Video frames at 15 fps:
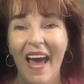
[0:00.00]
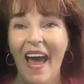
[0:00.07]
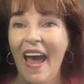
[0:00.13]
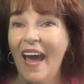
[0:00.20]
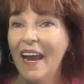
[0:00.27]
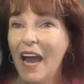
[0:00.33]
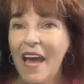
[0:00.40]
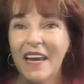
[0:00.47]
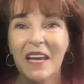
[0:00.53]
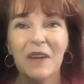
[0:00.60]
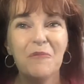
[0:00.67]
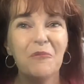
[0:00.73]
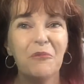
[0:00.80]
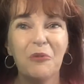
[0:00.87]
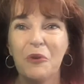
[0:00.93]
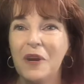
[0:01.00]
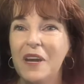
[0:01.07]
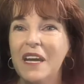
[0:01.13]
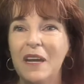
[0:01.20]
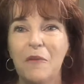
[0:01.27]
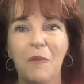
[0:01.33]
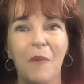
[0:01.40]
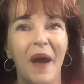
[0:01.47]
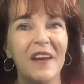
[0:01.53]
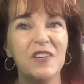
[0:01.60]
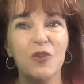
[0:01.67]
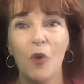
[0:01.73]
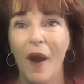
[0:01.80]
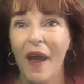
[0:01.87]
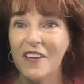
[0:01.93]
And I can bring my
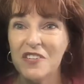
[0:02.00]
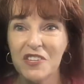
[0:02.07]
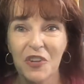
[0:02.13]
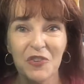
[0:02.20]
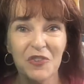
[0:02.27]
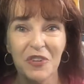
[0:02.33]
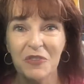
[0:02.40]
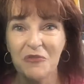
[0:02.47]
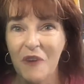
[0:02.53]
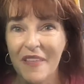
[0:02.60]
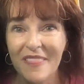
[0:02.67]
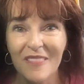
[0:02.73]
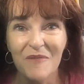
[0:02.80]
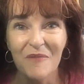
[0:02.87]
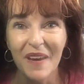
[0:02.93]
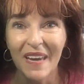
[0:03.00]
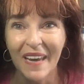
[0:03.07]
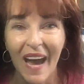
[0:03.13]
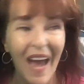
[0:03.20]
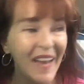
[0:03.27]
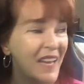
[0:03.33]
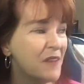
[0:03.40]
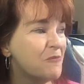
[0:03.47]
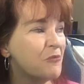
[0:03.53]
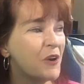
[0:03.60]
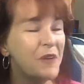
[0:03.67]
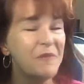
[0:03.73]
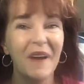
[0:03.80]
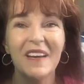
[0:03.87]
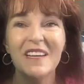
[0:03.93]
grandchildren with me. I can
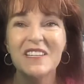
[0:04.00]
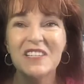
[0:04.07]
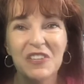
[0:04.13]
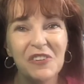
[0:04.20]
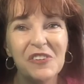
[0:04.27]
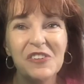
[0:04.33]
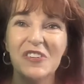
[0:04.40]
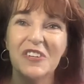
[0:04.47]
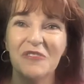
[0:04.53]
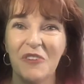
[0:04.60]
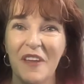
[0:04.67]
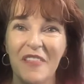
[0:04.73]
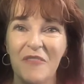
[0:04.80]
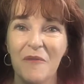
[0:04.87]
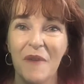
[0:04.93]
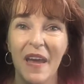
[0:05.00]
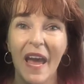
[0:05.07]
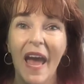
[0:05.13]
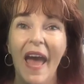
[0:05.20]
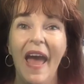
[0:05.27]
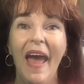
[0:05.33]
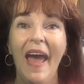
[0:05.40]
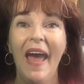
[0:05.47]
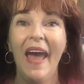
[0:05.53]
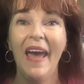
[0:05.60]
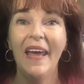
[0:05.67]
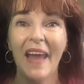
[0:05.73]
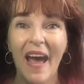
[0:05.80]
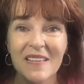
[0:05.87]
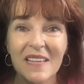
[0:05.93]
bring my children with me.
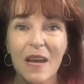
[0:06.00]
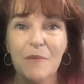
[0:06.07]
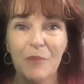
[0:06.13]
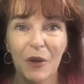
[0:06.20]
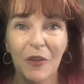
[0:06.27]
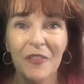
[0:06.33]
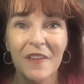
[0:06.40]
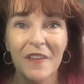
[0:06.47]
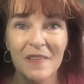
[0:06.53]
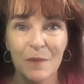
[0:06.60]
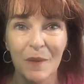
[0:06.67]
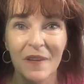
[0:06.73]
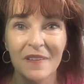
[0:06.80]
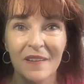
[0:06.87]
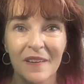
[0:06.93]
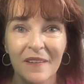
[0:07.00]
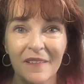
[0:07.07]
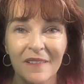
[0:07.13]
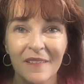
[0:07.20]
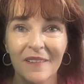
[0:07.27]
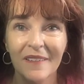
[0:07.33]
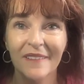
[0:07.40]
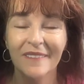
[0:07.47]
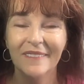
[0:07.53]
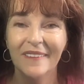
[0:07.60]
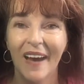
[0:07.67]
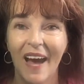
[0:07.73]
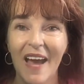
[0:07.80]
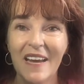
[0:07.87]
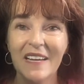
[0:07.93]
And as I build this business,
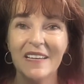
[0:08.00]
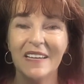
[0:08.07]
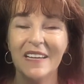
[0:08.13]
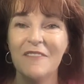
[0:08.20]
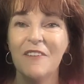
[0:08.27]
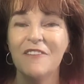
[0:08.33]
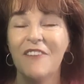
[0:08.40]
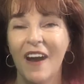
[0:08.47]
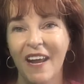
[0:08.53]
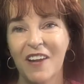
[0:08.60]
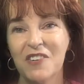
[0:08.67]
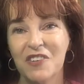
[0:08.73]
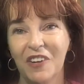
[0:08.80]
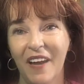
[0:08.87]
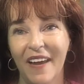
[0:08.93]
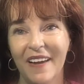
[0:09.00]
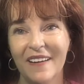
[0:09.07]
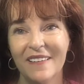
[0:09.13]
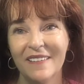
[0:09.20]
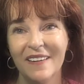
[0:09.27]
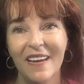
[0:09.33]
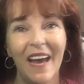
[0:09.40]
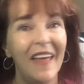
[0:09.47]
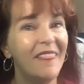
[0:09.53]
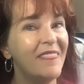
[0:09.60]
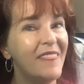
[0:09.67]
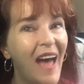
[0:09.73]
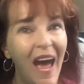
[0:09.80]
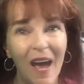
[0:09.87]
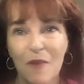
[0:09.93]
I can leave a financial legacy, and
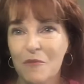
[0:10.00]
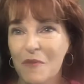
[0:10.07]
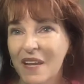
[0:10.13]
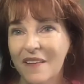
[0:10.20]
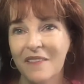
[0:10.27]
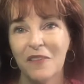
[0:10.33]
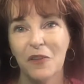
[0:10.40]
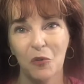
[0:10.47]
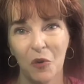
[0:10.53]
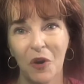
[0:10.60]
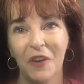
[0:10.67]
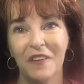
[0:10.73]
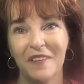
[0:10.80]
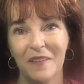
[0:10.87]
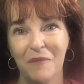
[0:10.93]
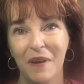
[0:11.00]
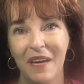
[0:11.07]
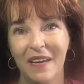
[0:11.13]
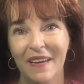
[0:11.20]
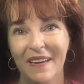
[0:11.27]
that means the world to me.